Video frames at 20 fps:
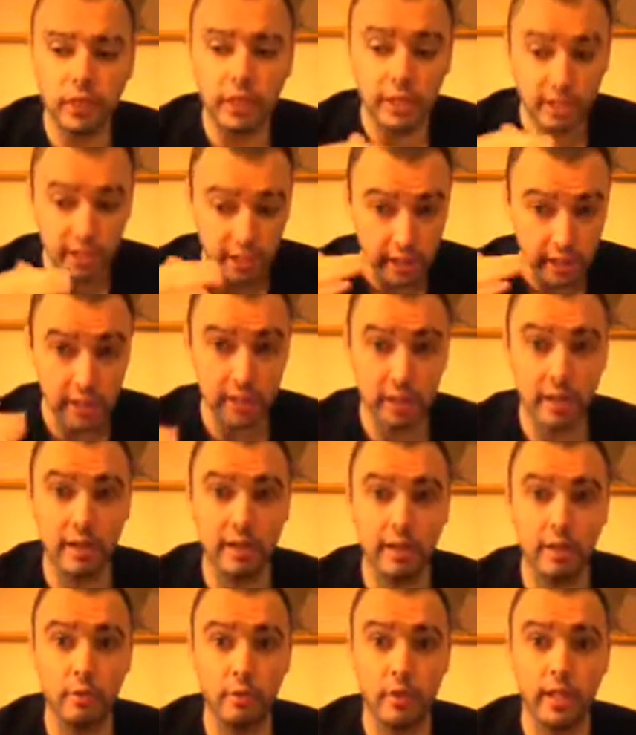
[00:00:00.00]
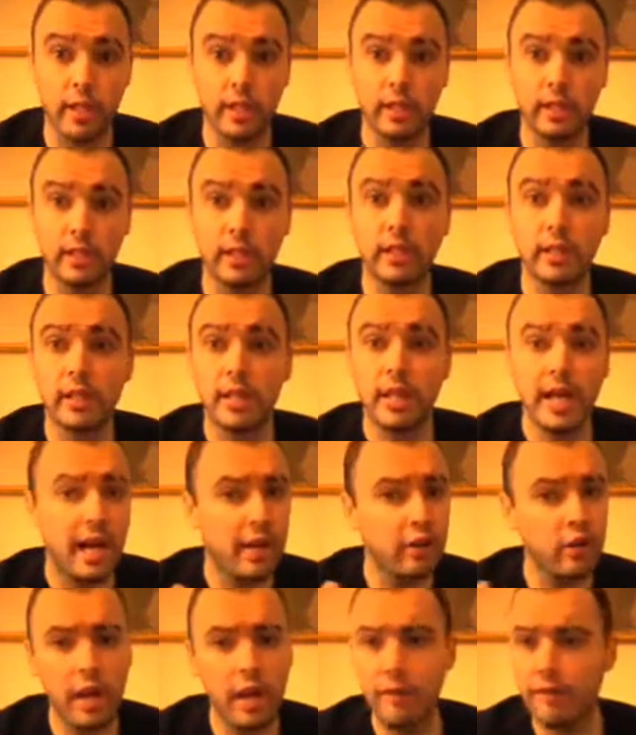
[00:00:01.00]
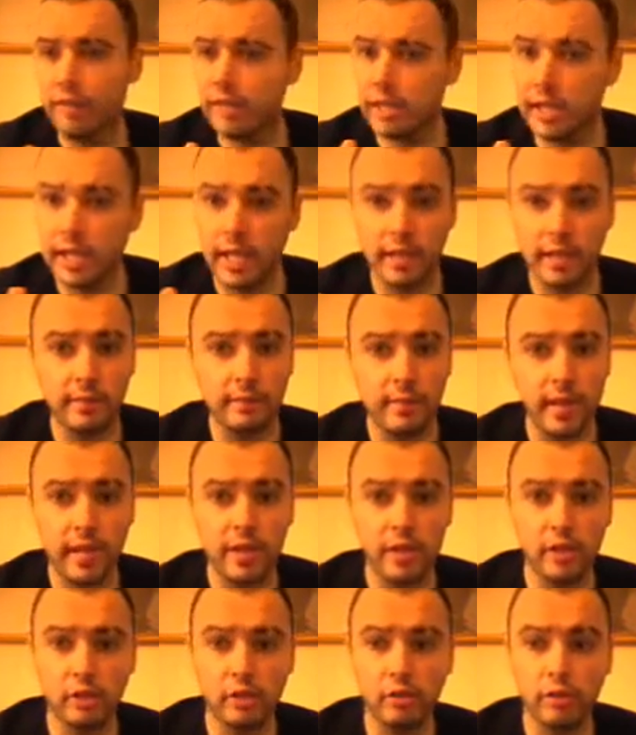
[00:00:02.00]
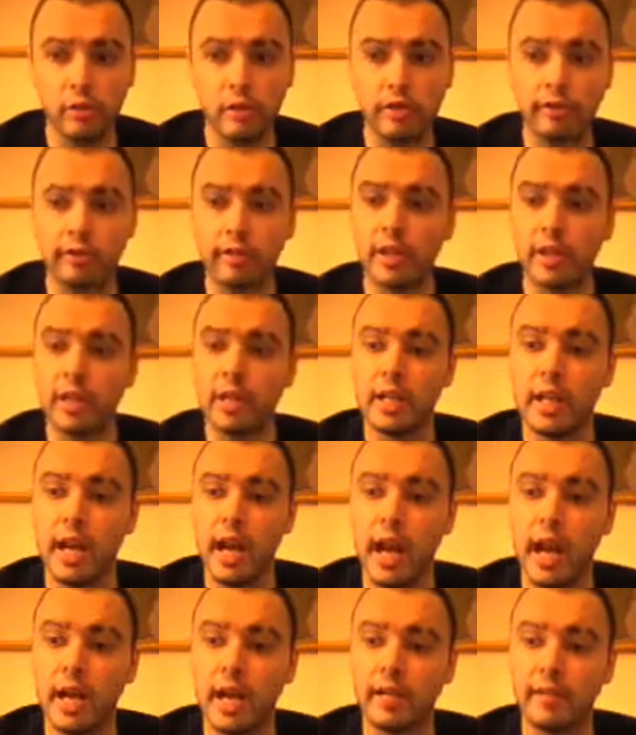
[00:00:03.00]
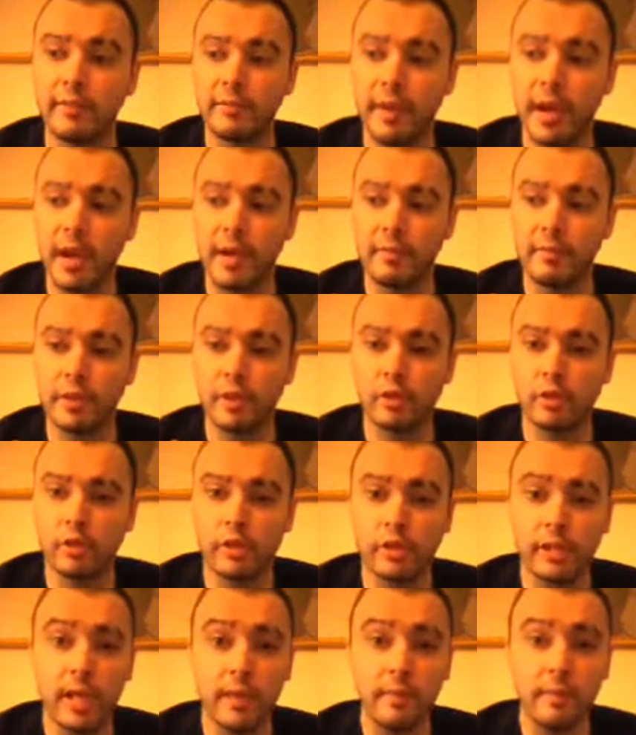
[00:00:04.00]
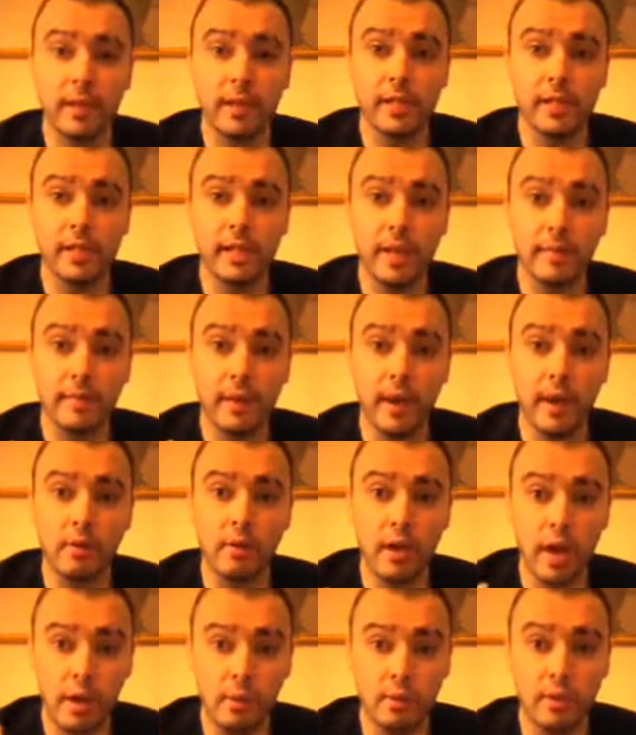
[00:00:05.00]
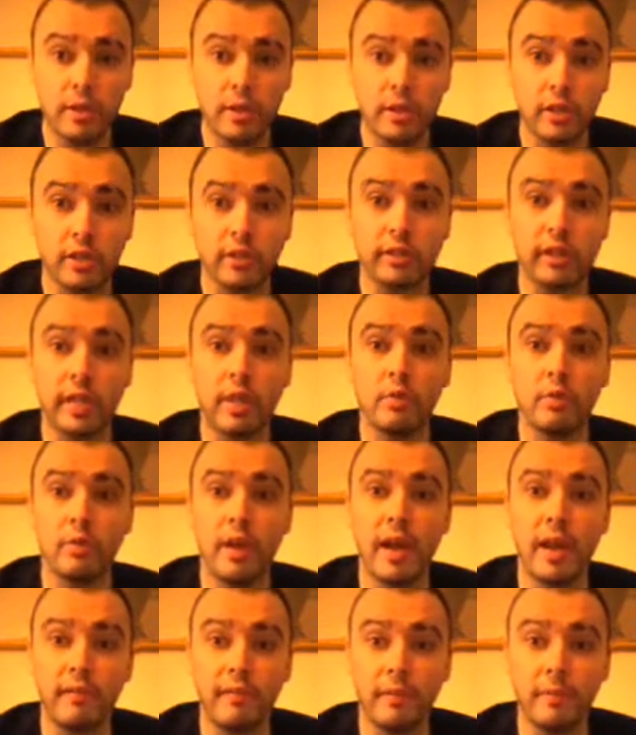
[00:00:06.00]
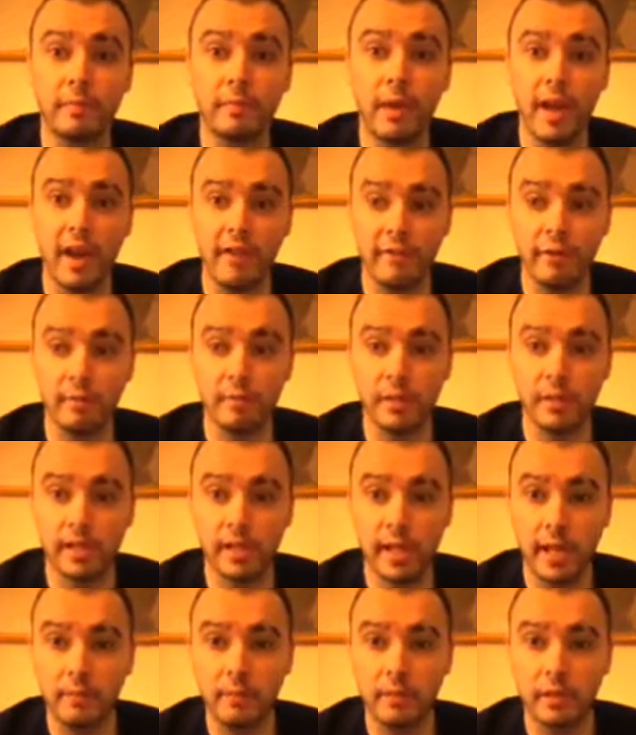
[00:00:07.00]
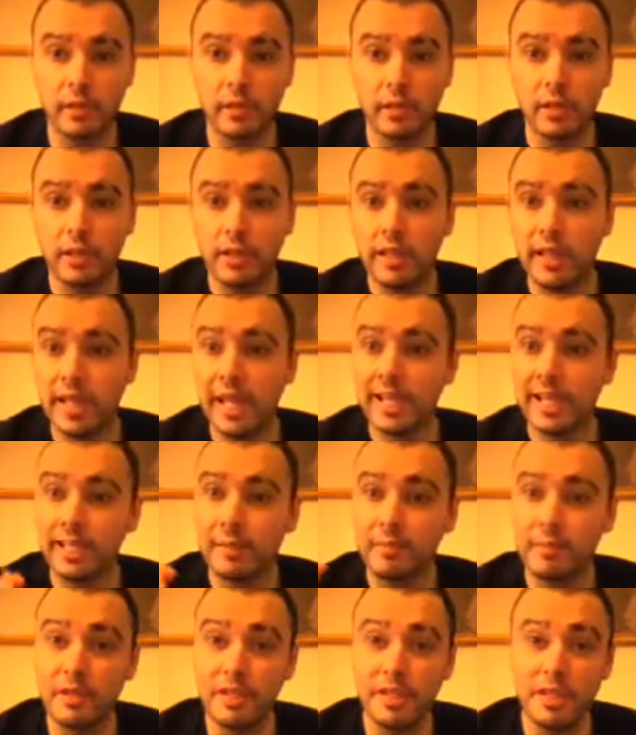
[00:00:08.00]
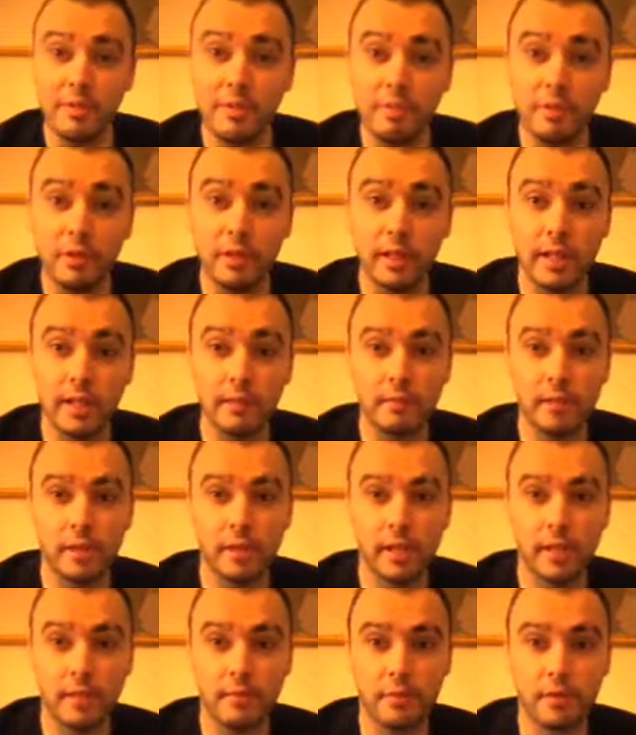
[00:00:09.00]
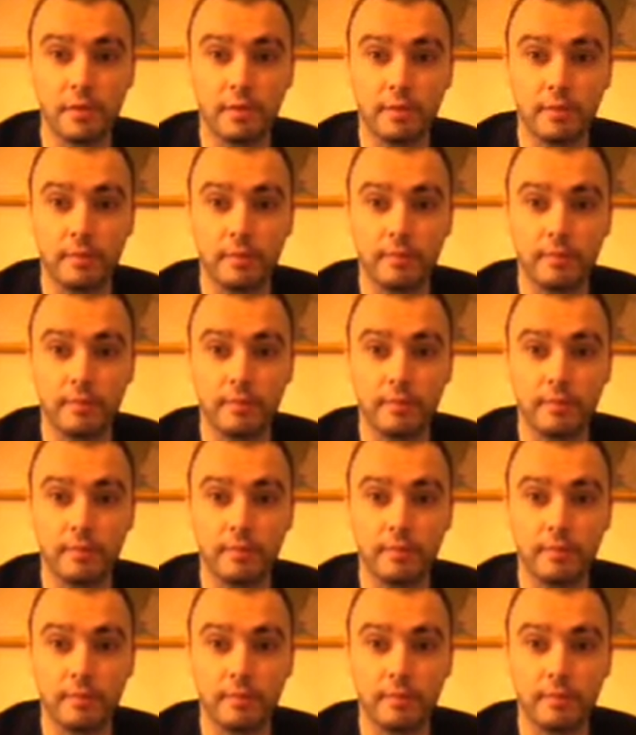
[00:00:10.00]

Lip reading: Since the awakening. I know every second I'm getting shown stuff. and I've been shown step by step how it's done, and how every perception is a manipulated perception.